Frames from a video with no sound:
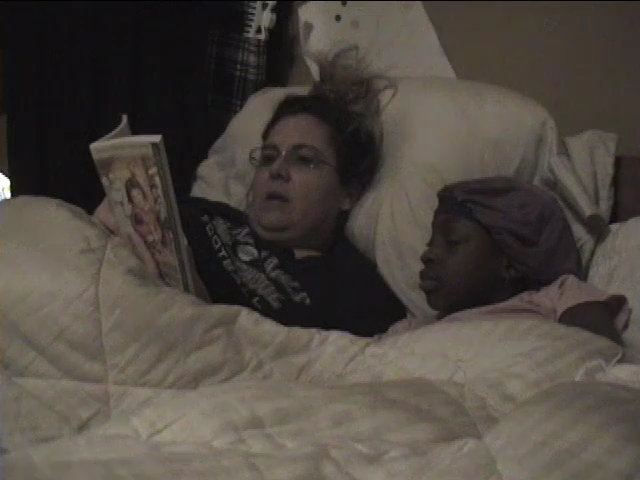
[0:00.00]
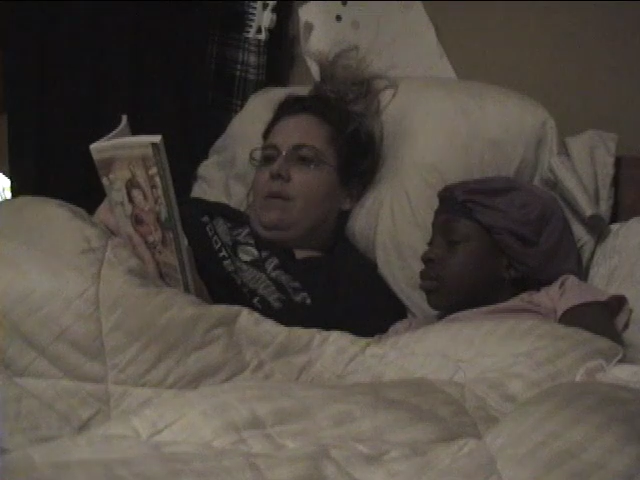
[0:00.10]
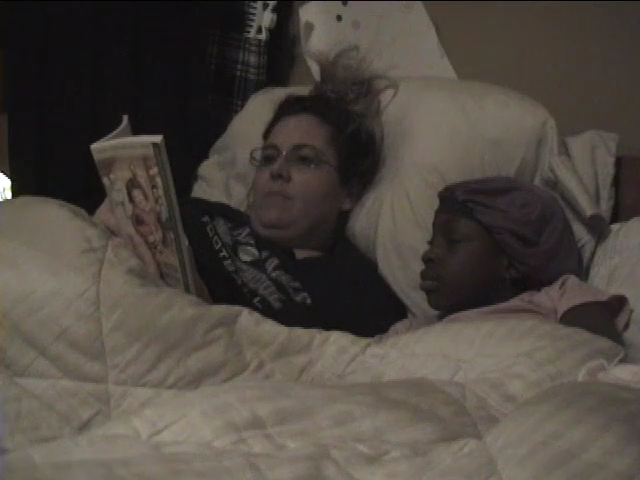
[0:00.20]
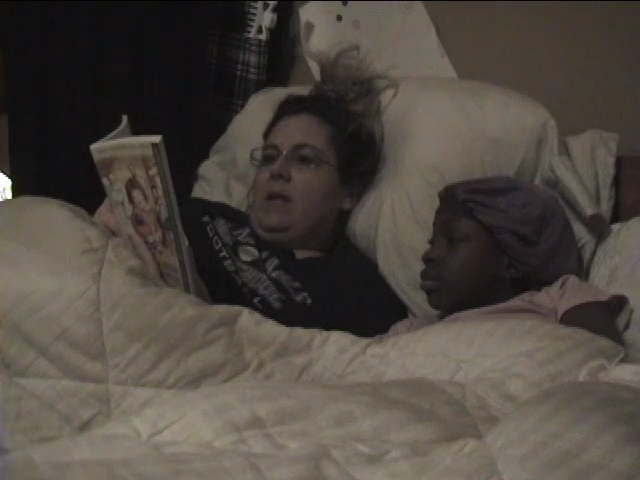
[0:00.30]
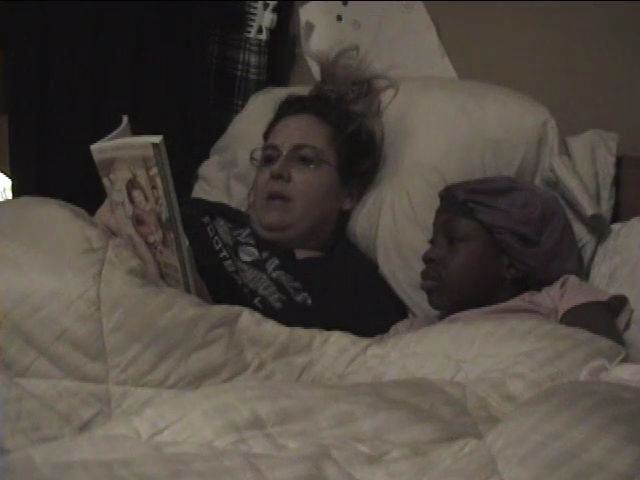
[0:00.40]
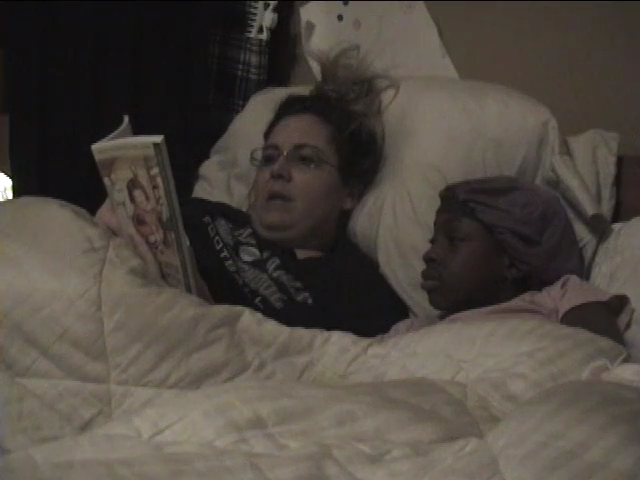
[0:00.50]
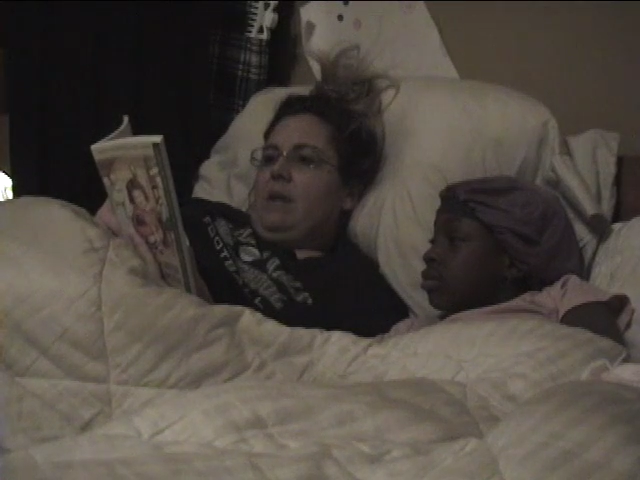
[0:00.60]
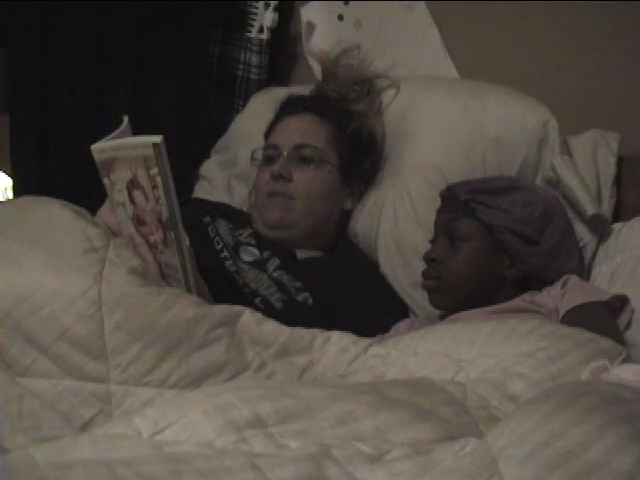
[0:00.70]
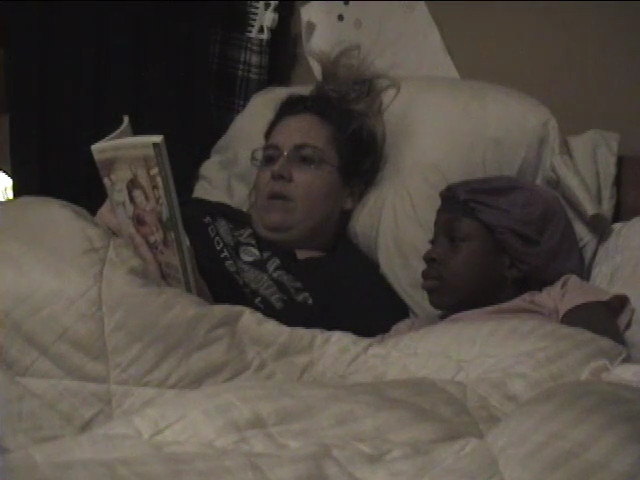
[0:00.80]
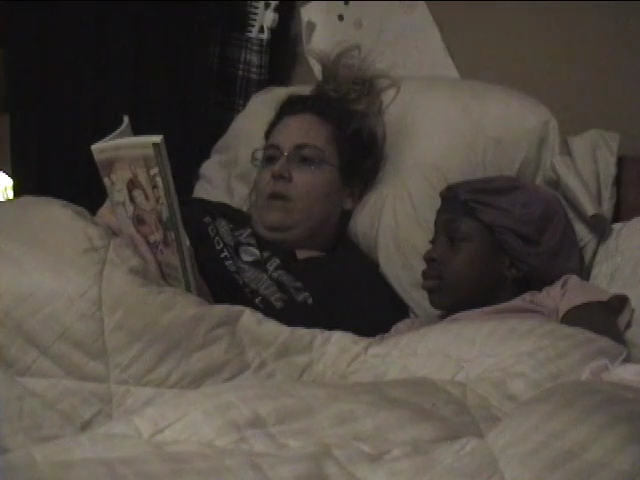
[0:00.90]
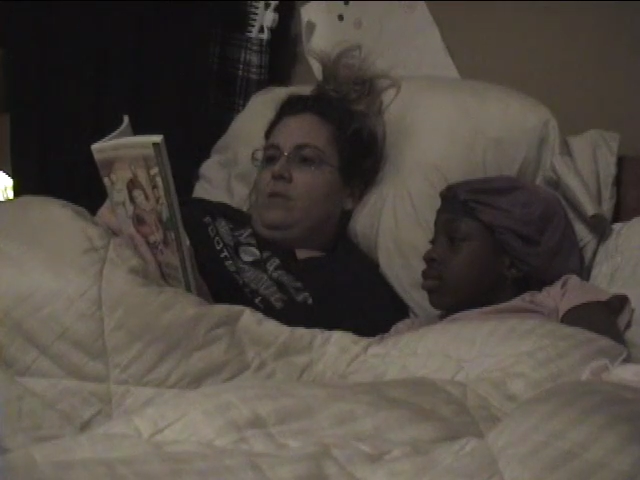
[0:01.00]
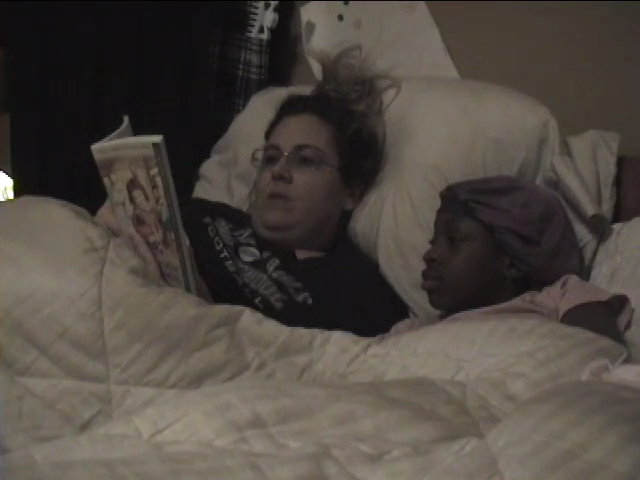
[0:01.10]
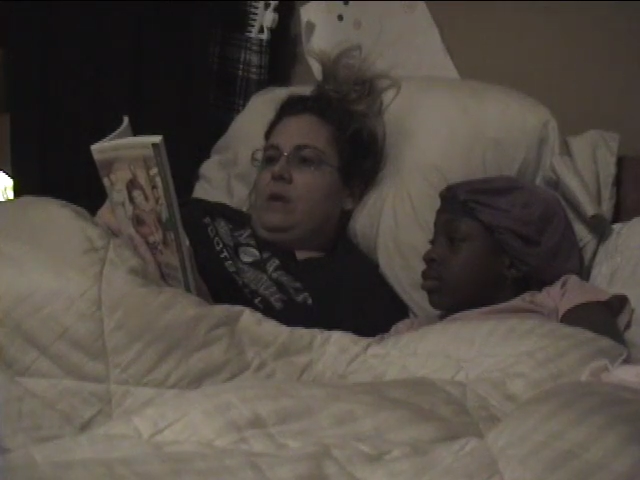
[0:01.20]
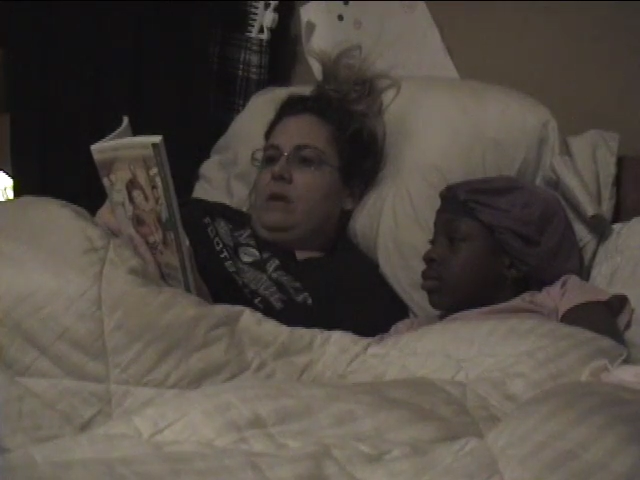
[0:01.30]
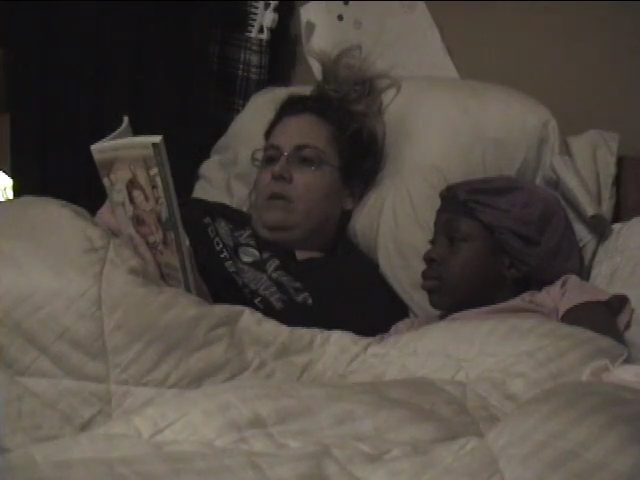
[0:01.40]
Come down heavy on
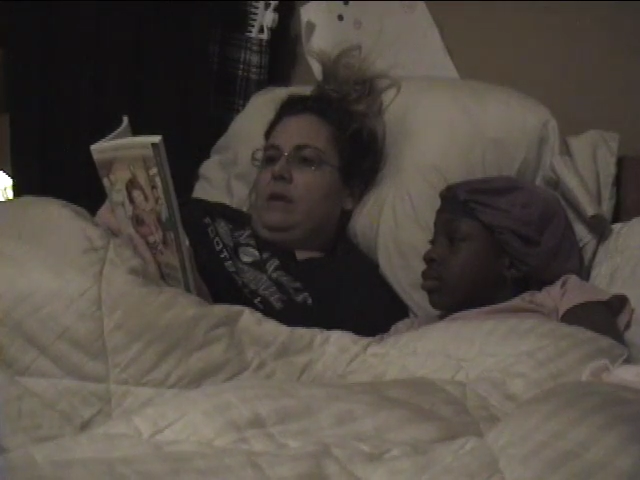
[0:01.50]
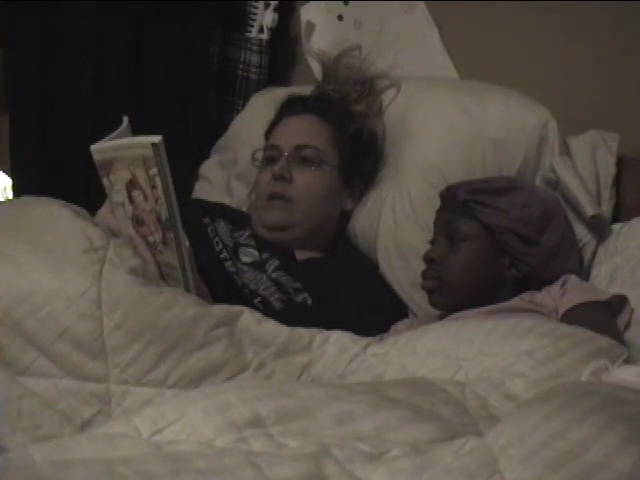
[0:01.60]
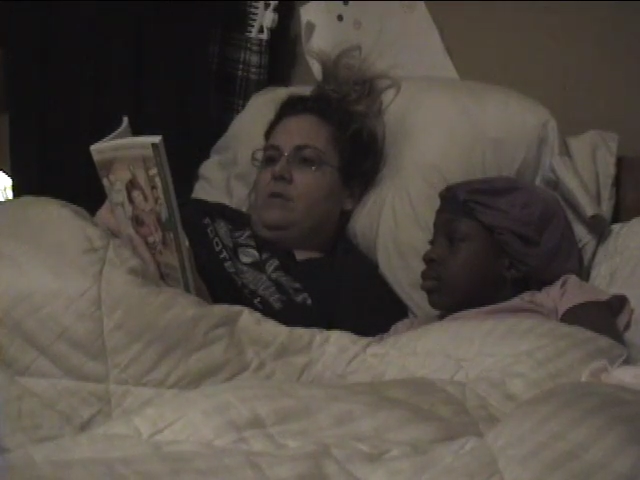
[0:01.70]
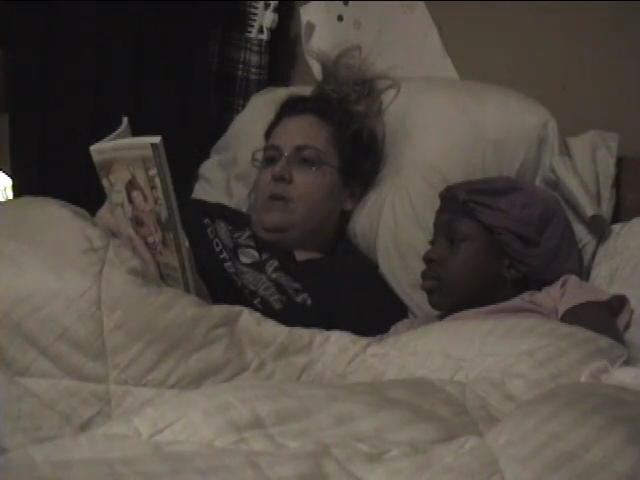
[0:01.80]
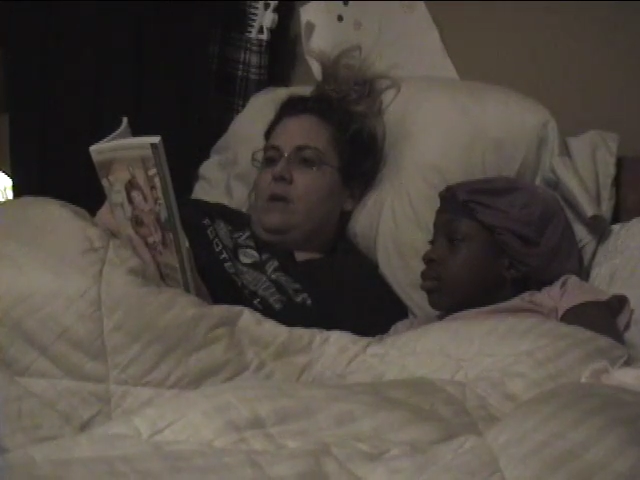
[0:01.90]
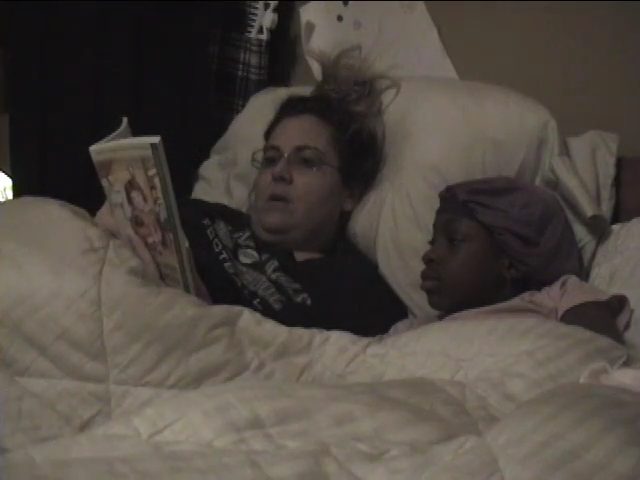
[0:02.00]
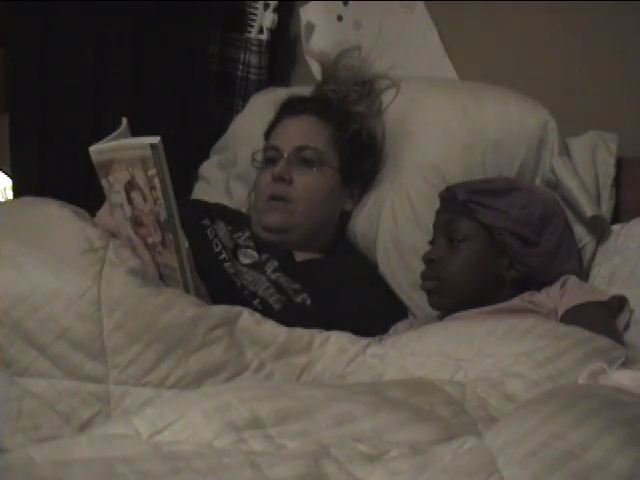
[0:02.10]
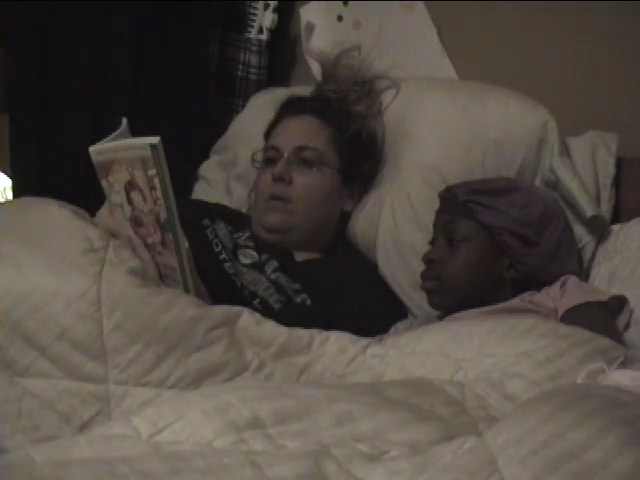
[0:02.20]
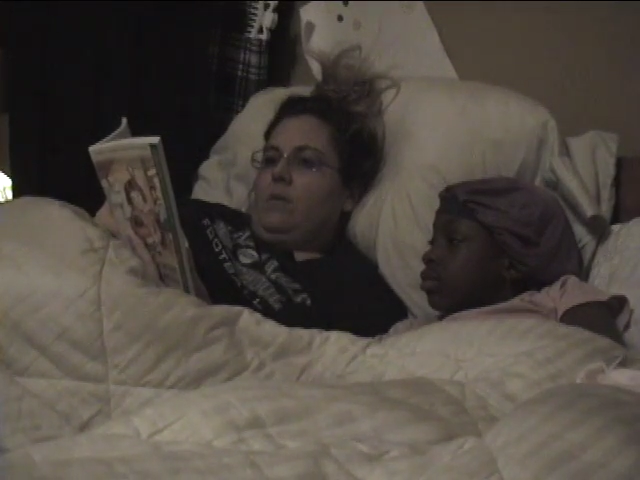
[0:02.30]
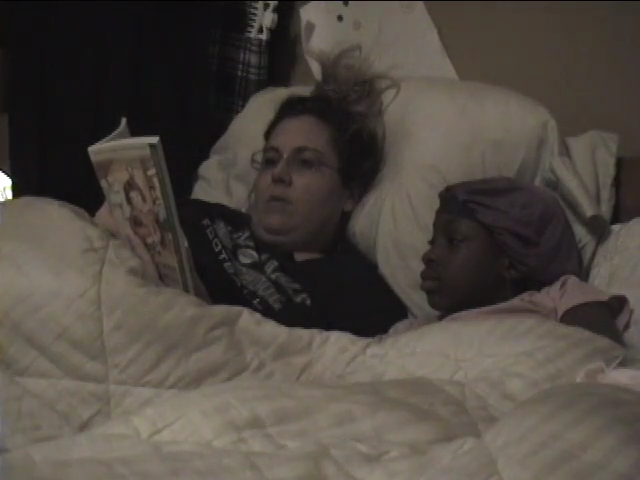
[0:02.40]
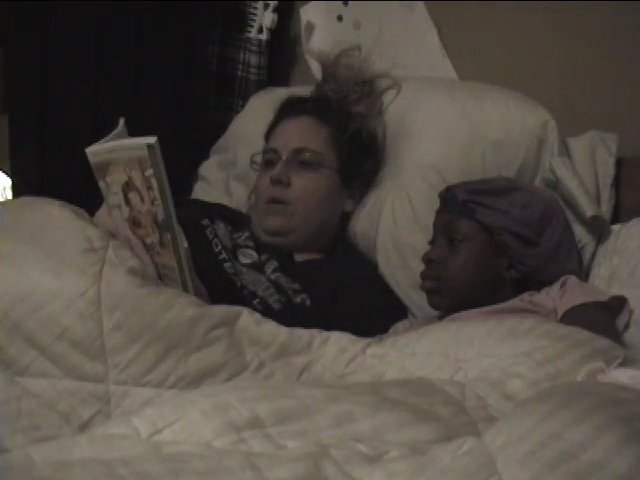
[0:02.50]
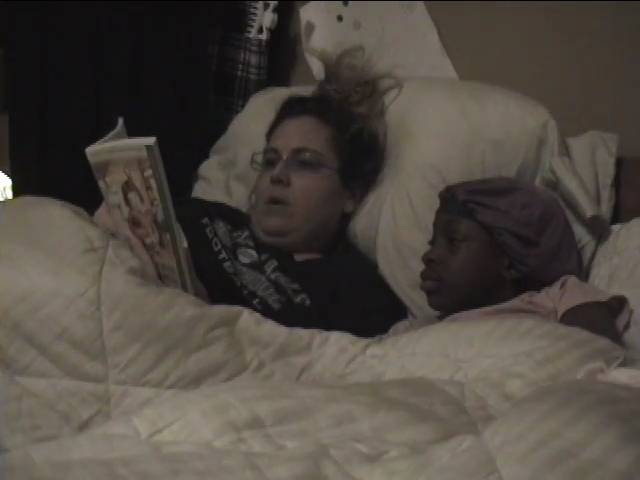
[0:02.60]
your heel and toe.